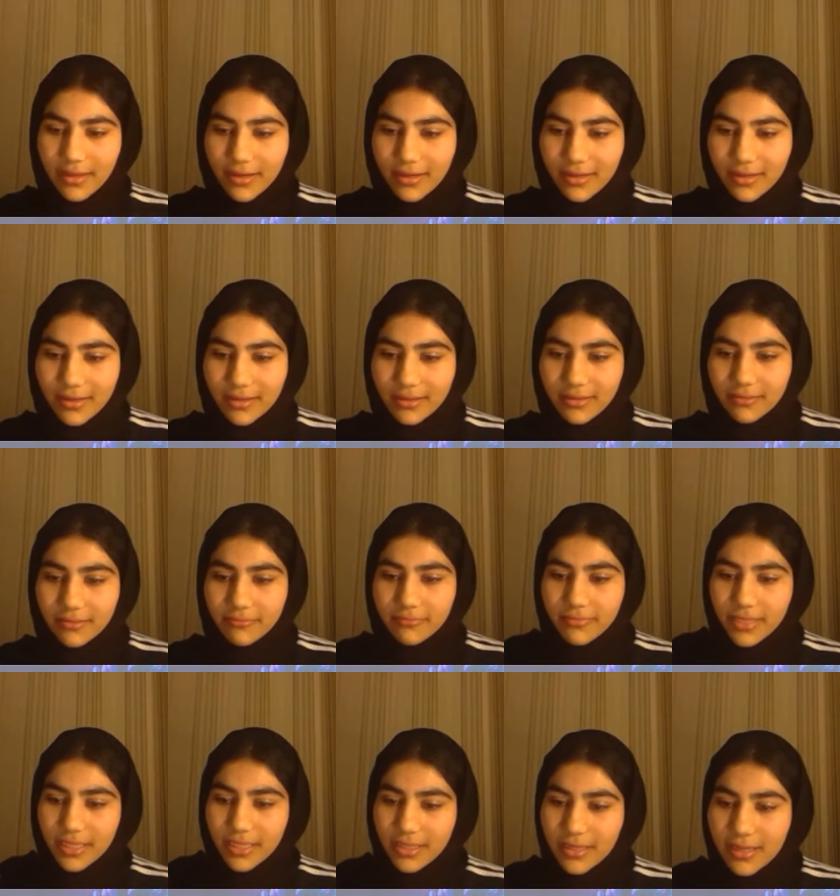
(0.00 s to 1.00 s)

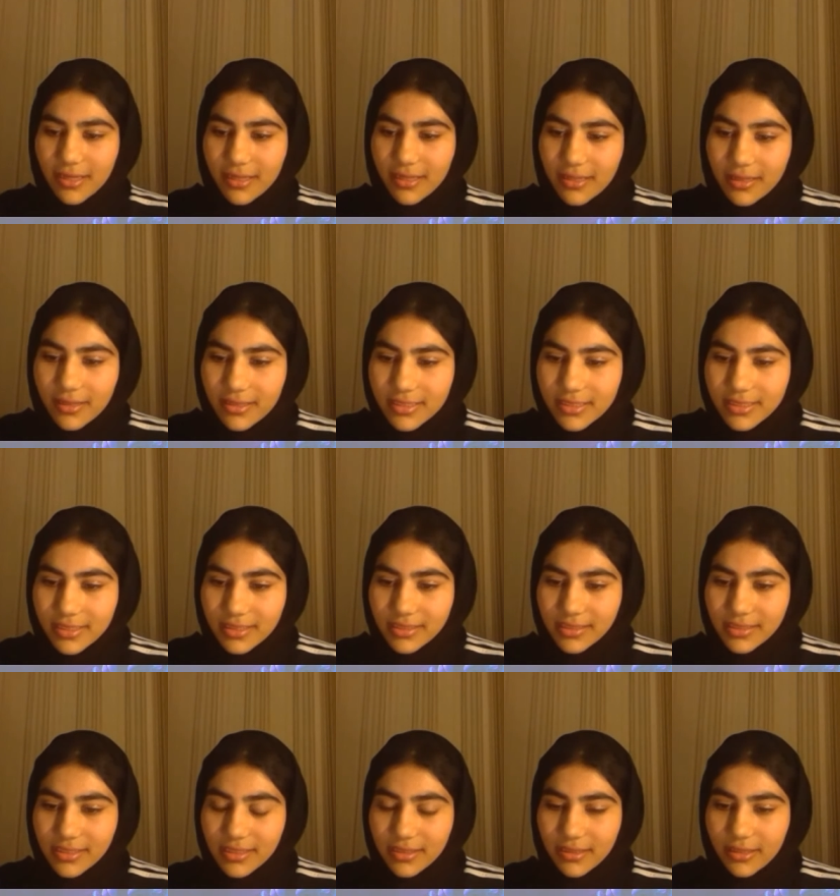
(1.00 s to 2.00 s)
um,
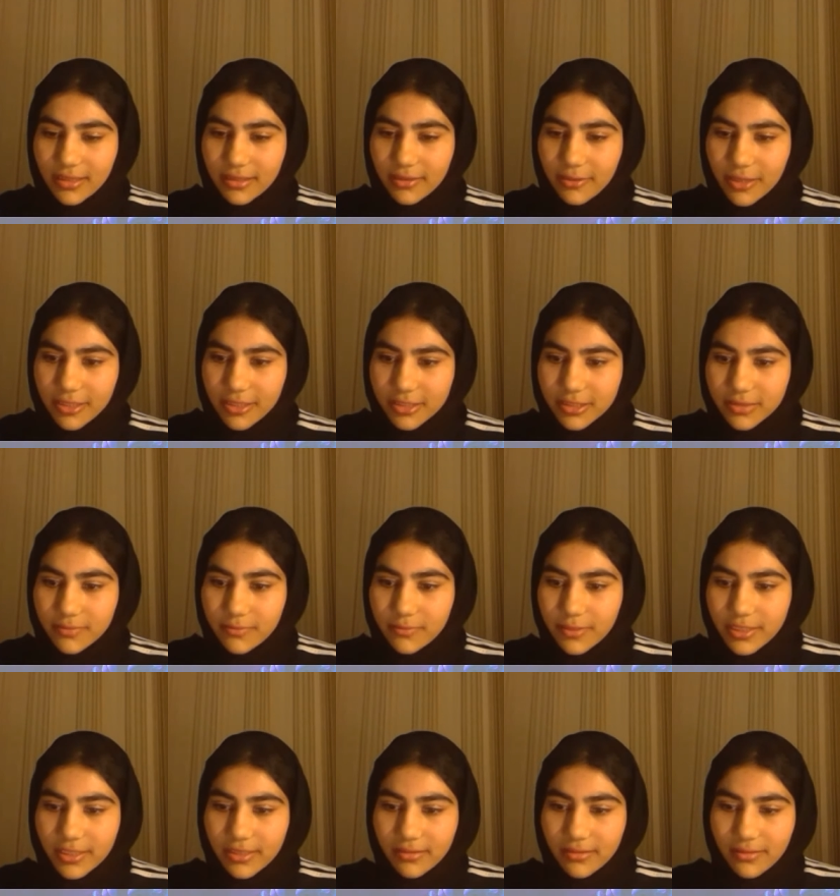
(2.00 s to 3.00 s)
this is a good question.
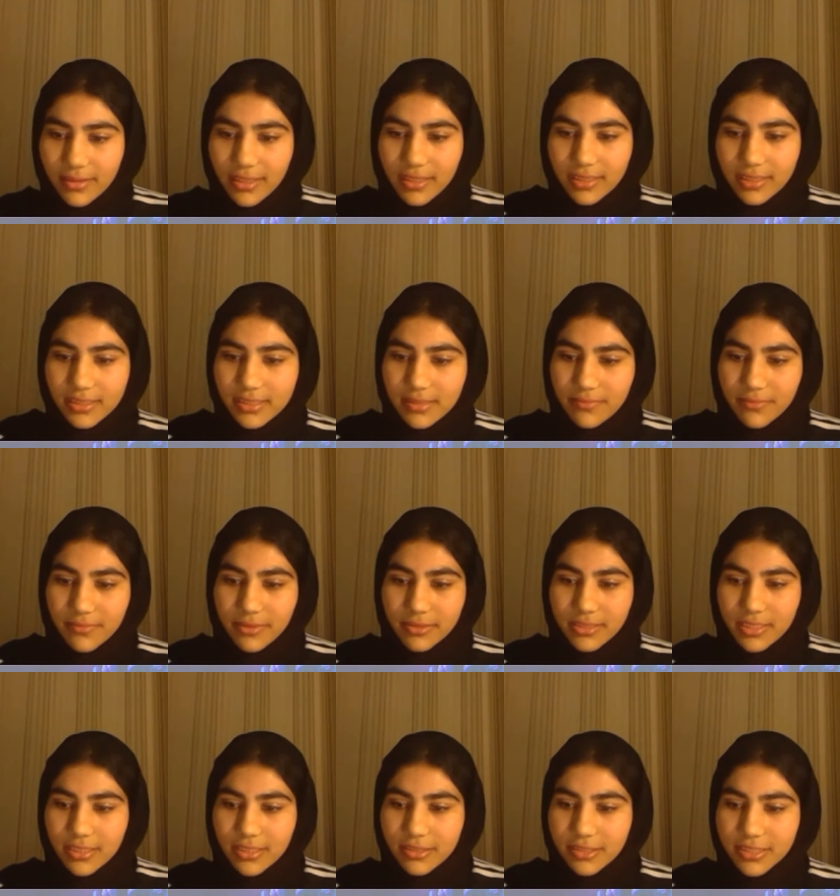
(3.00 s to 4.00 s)
What do you think is the
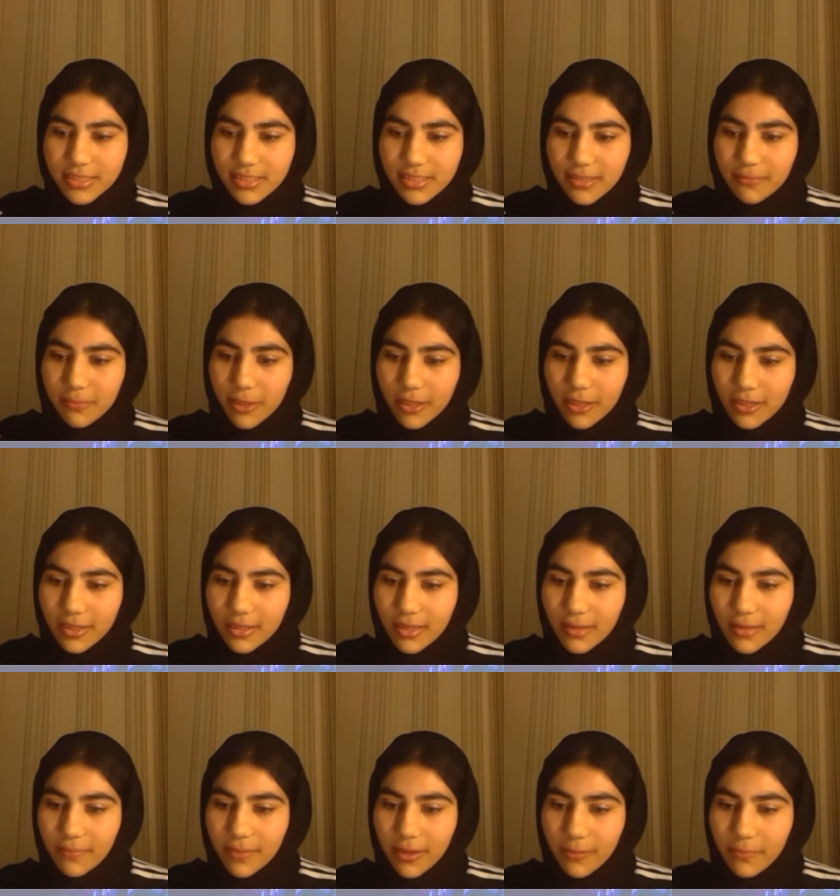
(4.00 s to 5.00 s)
most interesting part
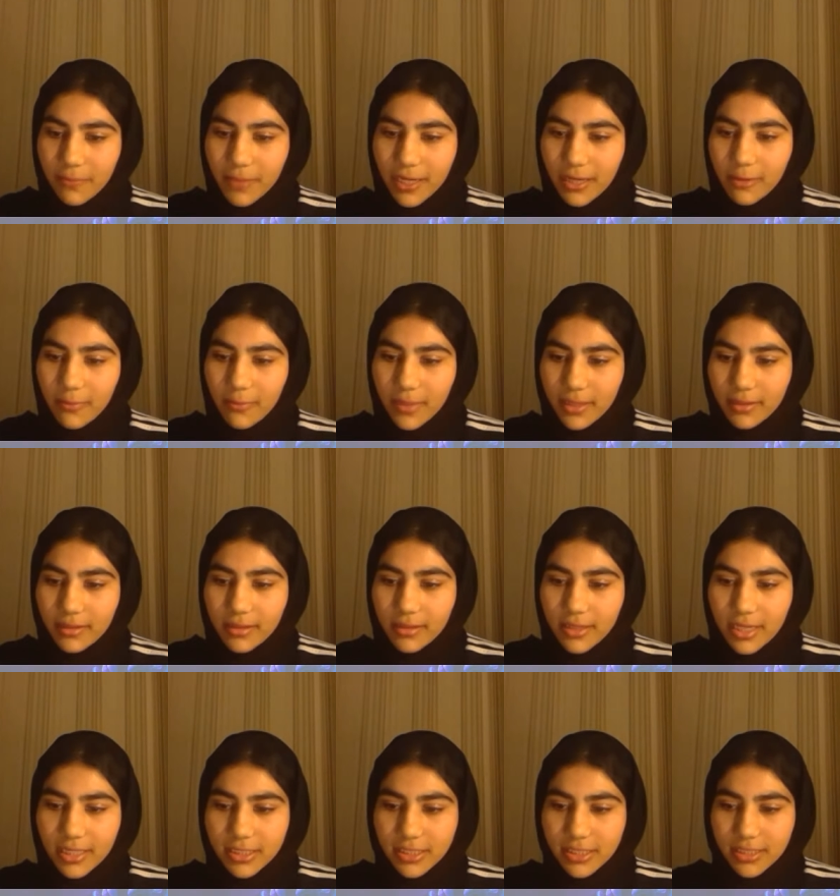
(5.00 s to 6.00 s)
about
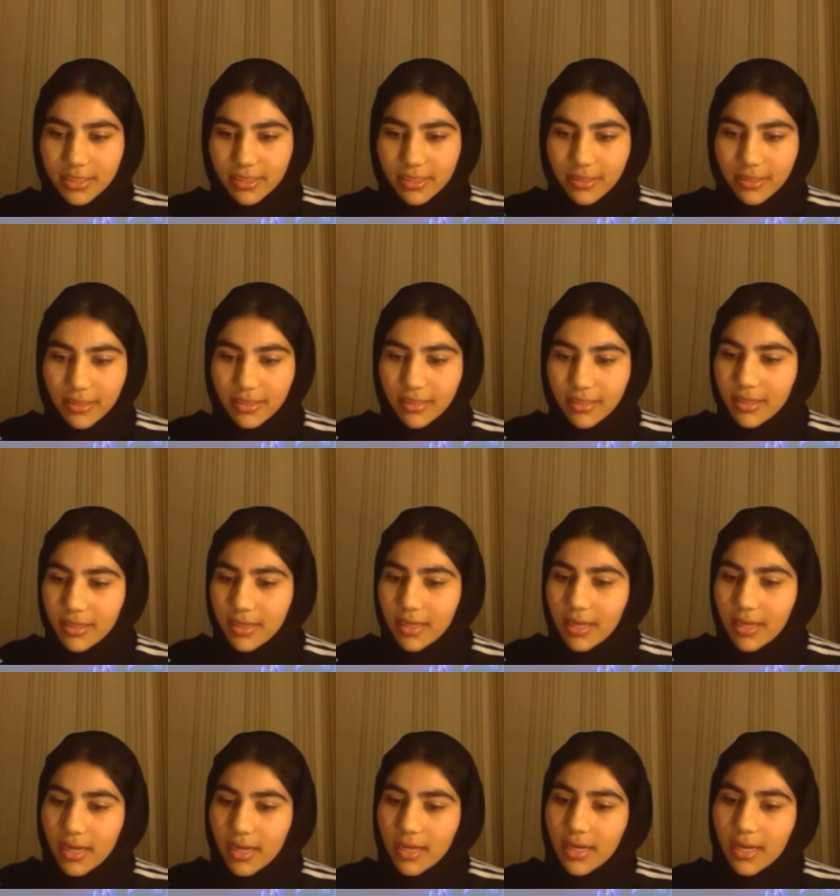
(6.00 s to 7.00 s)
biomedical engineering,
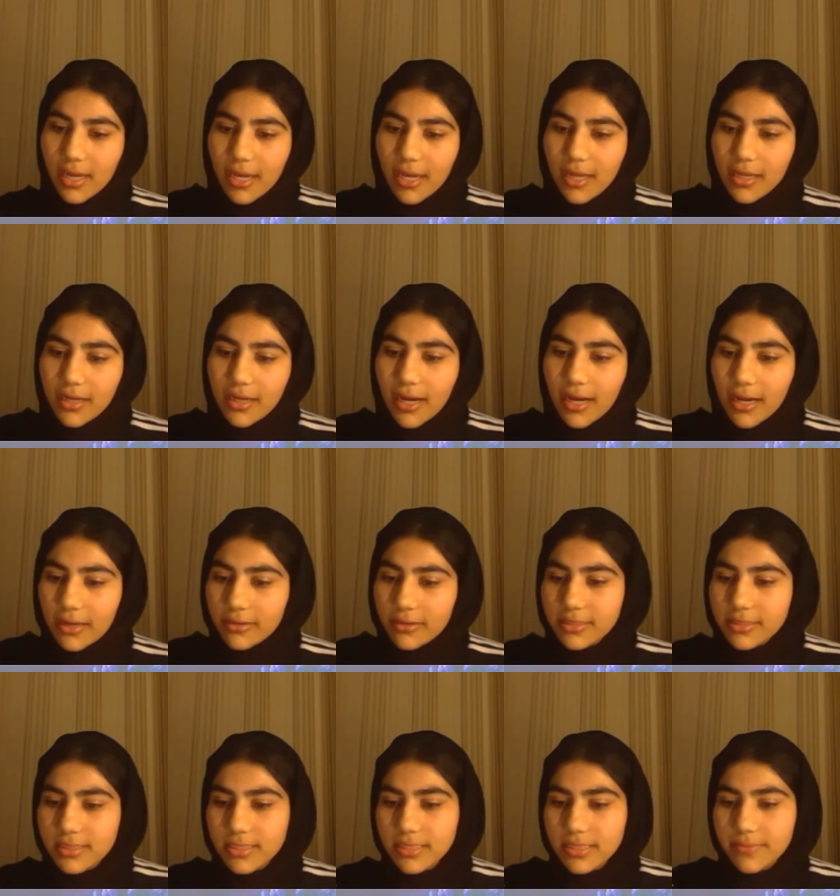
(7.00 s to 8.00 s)
and how
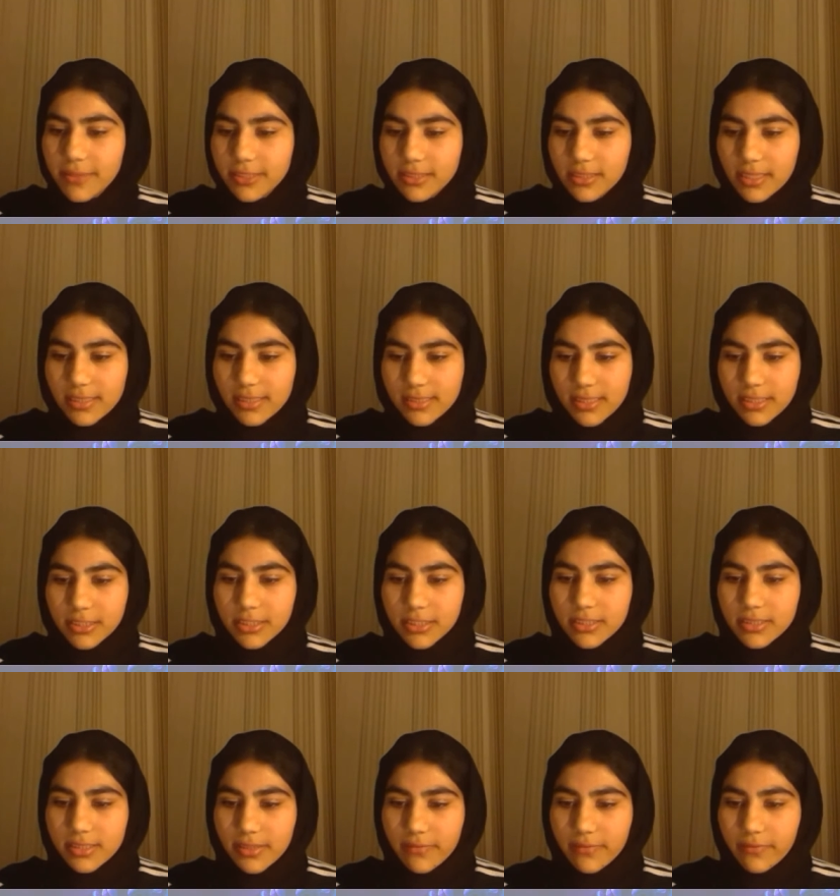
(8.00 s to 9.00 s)
does the
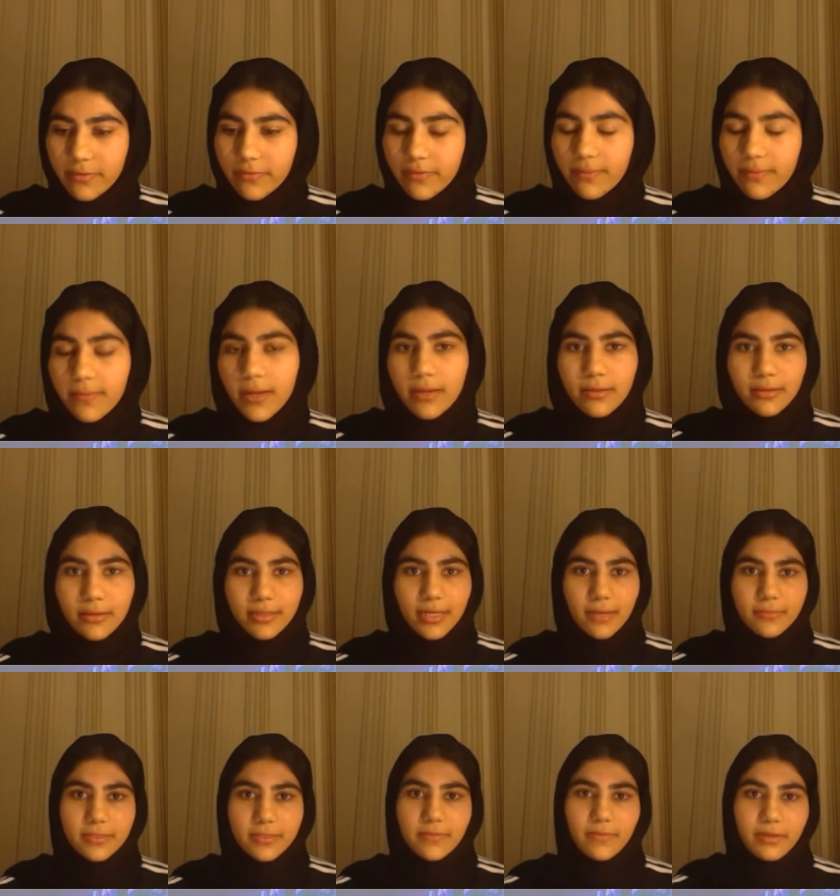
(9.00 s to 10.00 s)
specialization differ from other
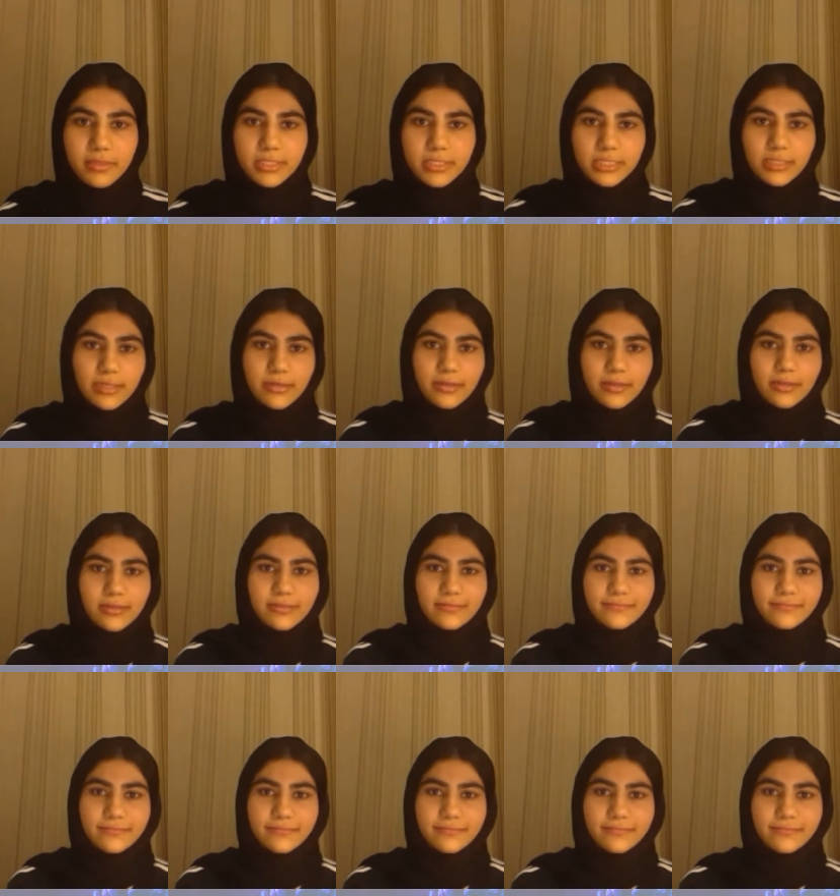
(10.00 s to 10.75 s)
types of engineering?